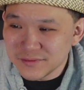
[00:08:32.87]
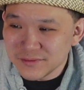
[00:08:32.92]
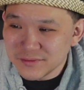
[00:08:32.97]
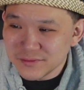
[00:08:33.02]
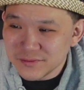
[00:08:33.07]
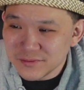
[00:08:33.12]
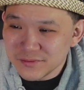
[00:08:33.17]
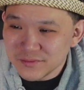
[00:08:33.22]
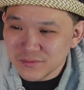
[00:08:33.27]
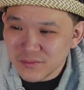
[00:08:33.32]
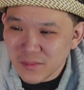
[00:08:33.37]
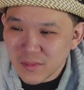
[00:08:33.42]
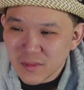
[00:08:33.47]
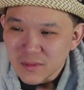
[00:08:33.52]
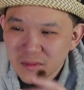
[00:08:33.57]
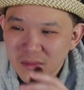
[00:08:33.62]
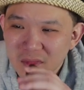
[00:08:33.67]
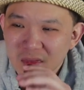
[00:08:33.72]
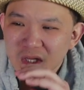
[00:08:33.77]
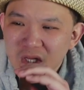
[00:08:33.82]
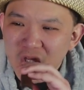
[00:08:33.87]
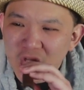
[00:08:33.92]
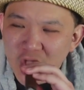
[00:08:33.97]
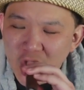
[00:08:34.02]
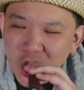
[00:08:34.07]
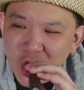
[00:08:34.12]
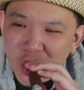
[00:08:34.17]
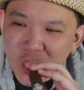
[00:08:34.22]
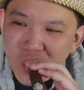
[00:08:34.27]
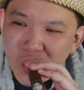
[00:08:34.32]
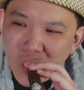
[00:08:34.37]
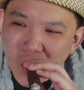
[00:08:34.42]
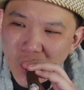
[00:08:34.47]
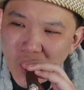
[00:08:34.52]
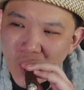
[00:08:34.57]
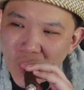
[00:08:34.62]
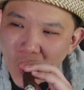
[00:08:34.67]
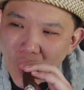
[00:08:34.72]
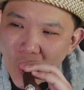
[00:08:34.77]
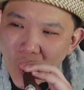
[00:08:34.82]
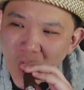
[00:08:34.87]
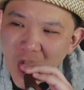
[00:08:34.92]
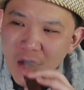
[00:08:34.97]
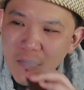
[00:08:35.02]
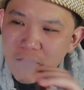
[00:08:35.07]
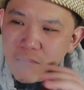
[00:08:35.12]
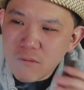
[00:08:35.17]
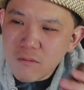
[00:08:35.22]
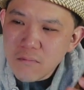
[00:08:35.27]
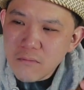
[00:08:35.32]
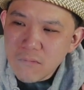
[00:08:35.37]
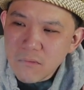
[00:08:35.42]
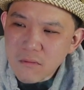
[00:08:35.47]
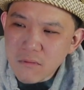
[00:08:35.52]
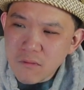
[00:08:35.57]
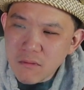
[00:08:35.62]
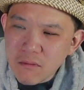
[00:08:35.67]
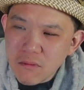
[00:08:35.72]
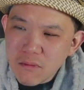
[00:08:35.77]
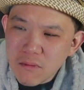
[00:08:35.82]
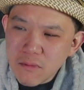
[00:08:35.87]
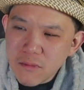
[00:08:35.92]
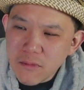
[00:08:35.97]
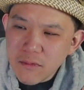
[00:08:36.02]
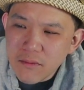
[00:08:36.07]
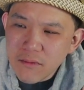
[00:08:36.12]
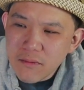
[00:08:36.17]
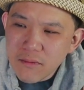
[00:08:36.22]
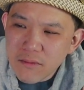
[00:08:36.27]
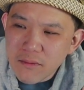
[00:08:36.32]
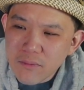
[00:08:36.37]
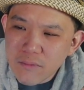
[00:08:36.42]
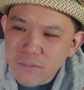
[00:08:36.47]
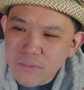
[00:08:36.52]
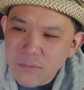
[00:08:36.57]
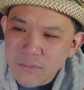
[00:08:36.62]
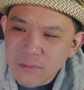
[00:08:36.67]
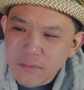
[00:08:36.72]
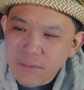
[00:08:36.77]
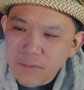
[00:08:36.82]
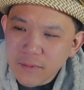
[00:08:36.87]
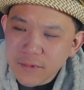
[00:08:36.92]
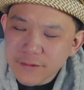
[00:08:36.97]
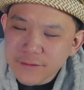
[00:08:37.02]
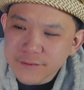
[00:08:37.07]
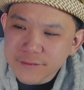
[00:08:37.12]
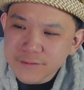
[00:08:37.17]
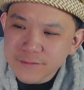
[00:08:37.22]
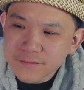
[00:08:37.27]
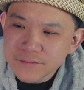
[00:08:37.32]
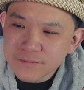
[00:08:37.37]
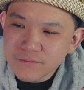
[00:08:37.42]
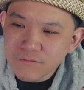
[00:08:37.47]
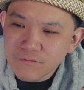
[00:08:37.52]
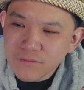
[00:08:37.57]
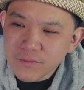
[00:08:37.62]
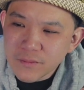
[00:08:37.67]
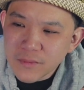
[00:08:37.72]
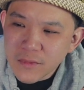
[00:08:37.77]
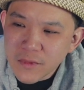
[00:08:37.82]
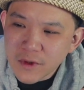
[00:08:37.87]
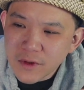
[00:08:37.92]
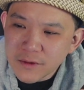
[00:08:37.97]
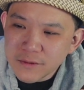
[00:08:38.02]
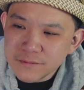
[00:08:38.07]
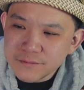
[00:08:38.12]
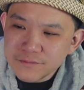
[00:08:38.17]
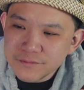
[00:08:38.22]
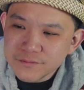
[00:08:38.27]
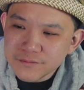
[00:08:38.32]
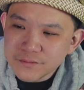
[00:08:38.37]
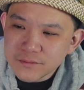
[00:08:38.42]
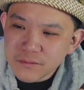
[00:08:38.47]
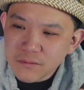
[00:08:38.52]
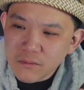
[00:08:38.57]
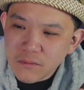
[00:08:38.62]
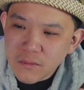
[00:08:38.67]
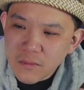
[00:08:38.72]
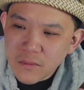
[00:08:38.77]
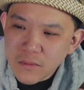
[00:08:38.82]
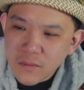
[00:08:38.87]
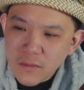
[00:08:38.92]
(no one is talking)